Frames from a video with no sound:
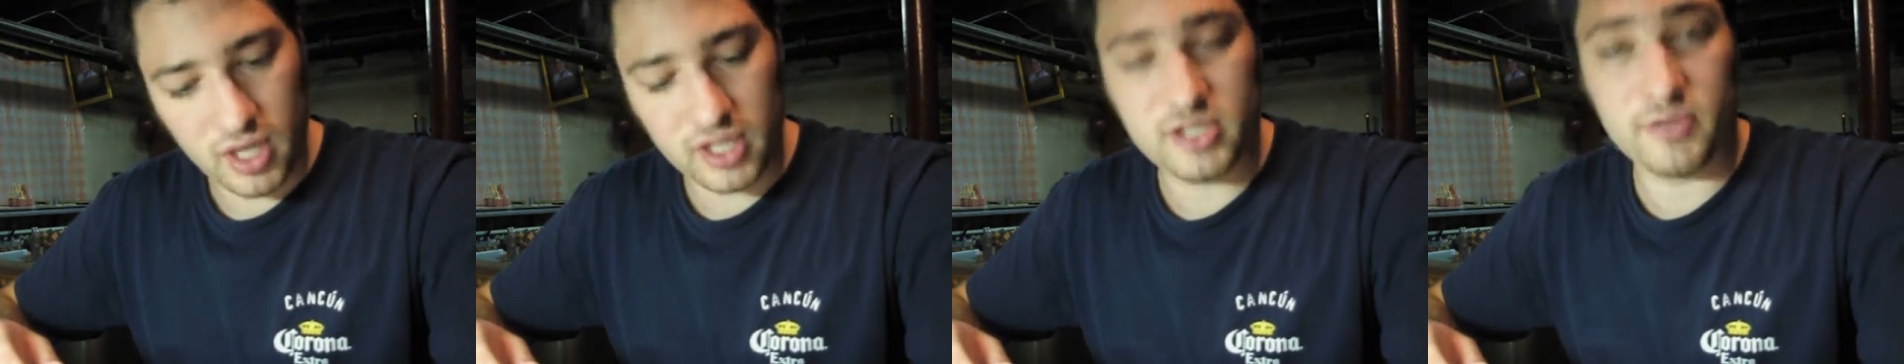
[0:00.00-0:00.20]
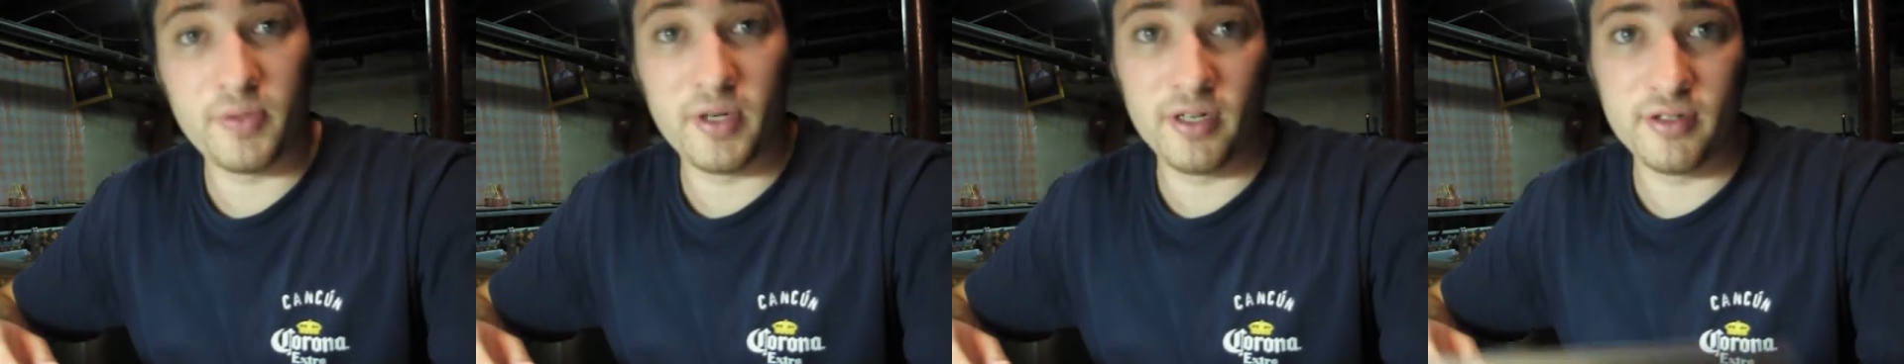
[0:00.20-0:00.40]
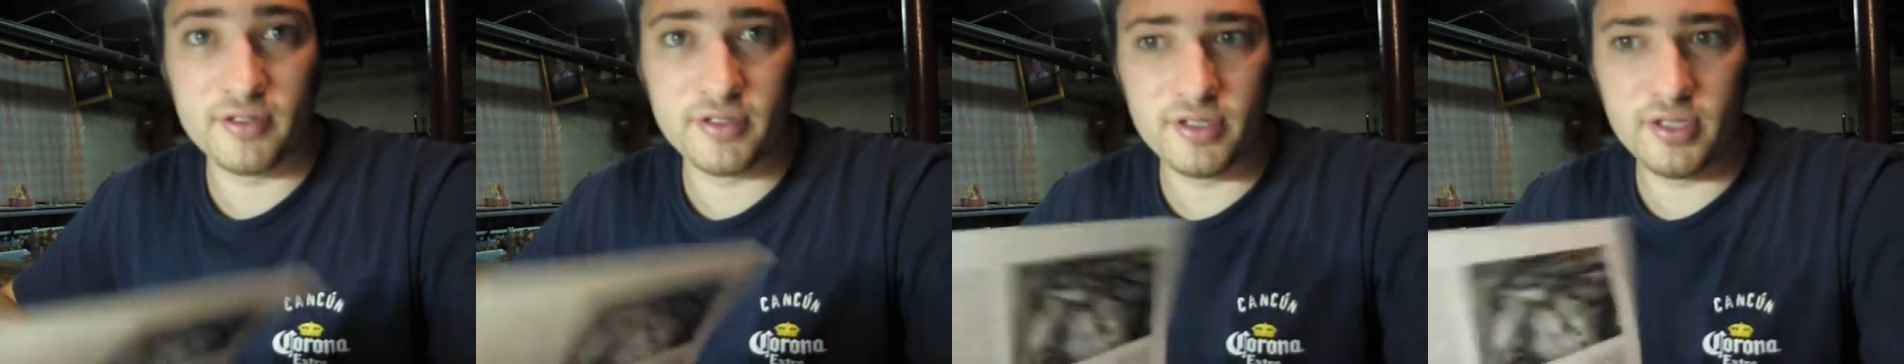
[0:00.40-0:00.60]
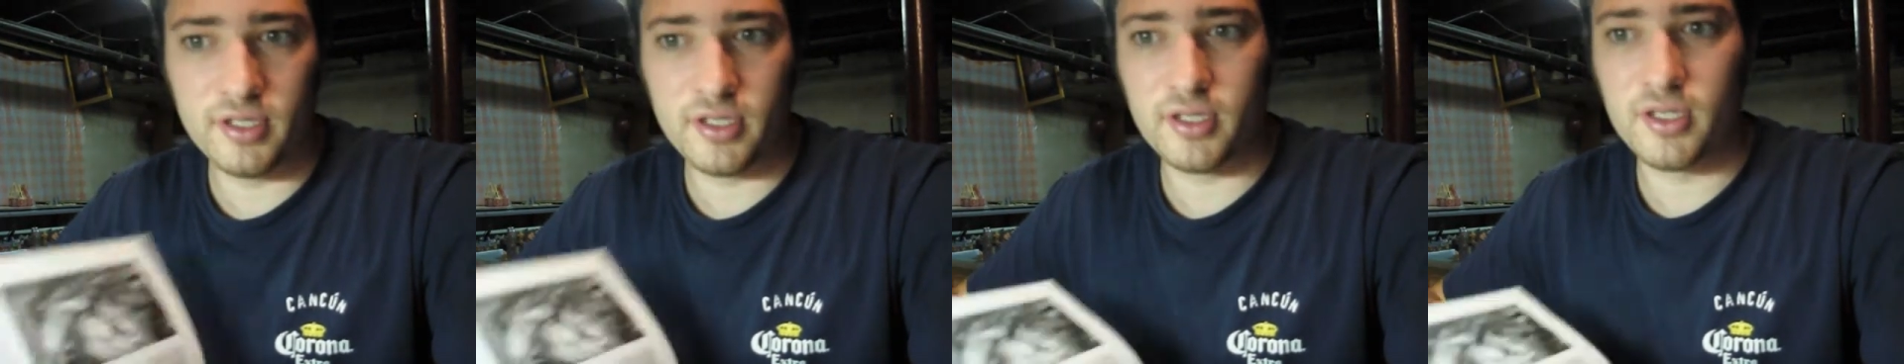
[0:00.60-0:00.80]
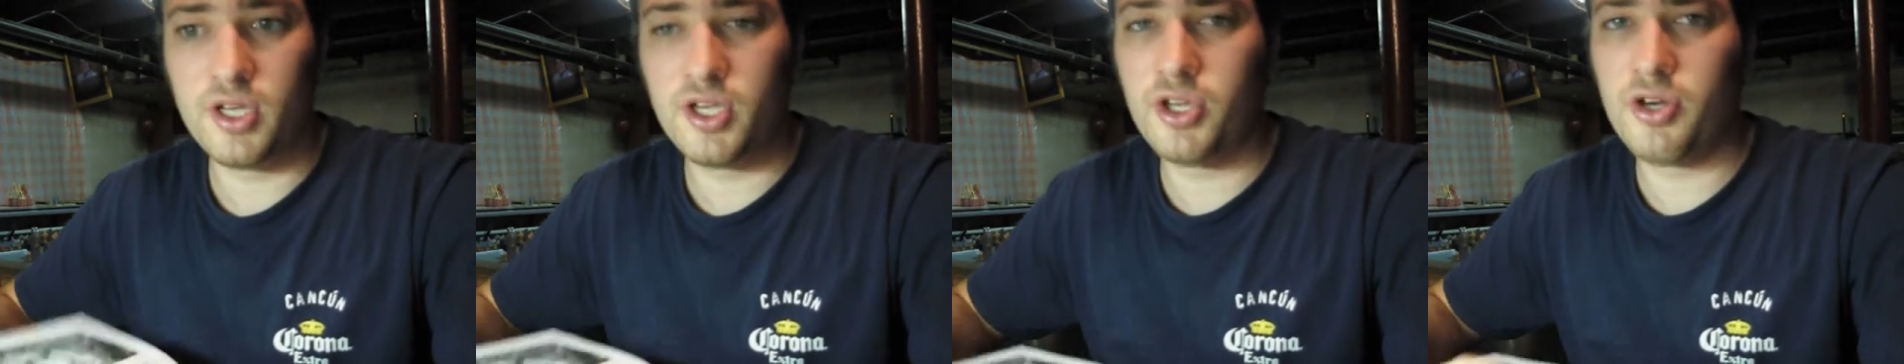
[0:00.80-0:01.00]
a speared
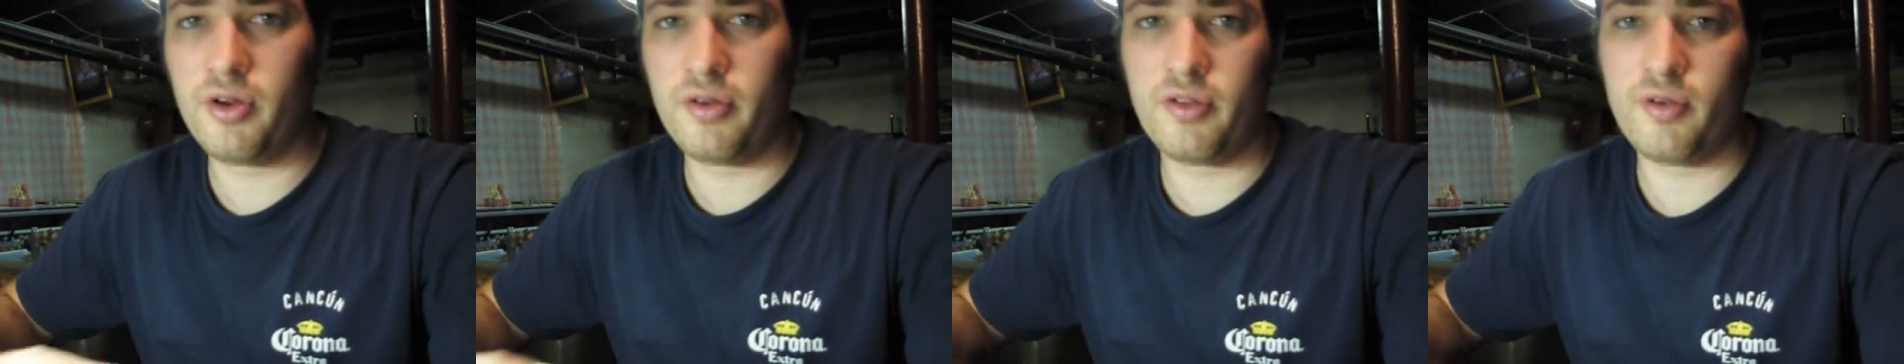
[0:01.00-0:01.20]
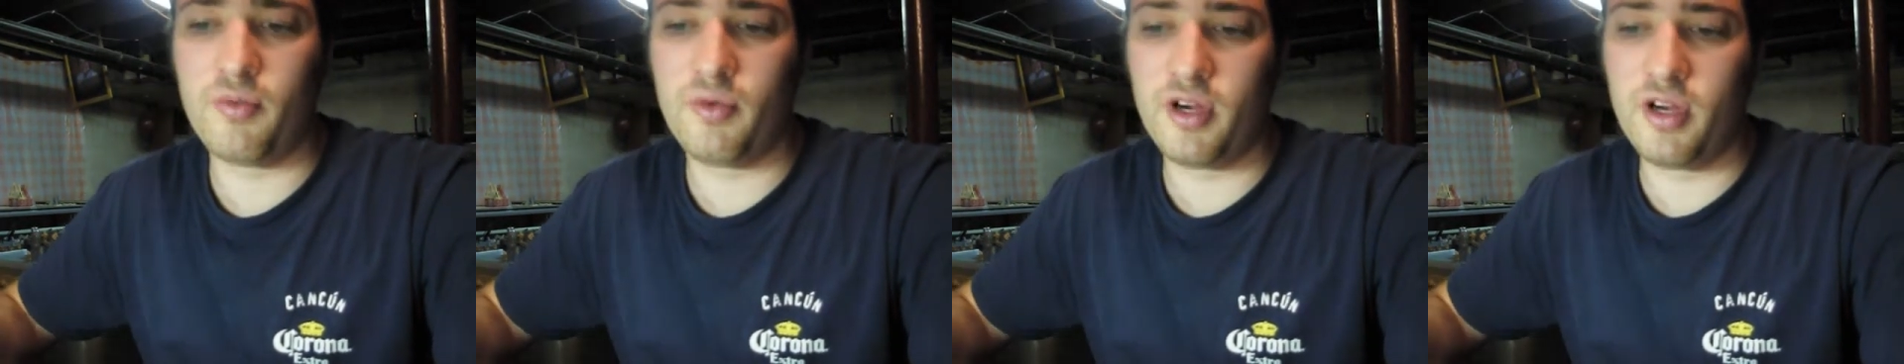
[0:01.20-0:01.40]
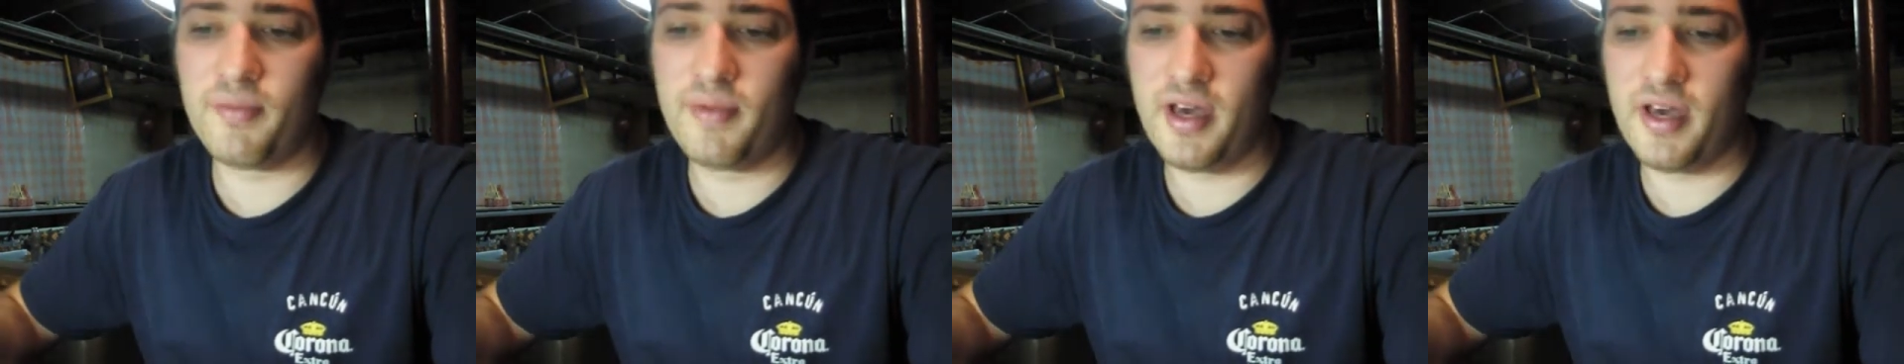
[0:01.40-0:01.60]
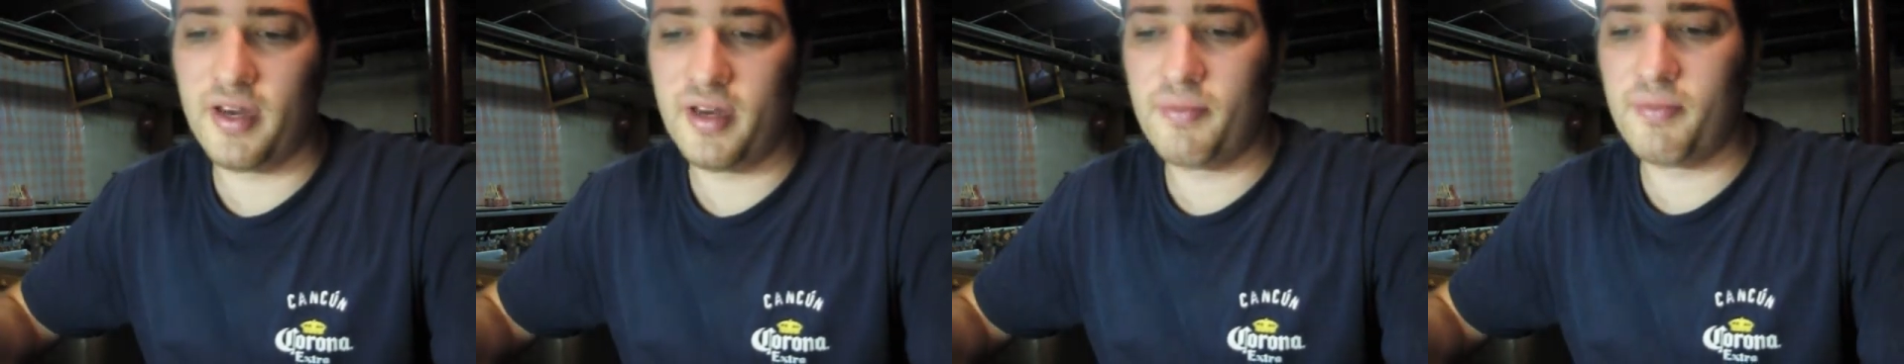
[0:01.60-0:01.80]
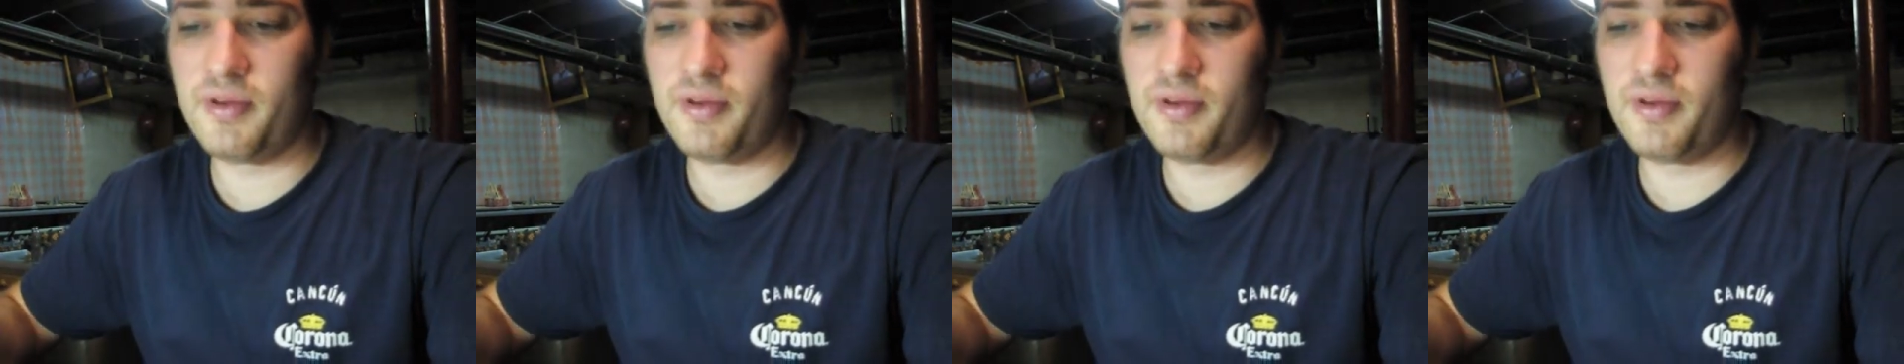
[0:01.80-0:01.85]
seer, you don't have to worry about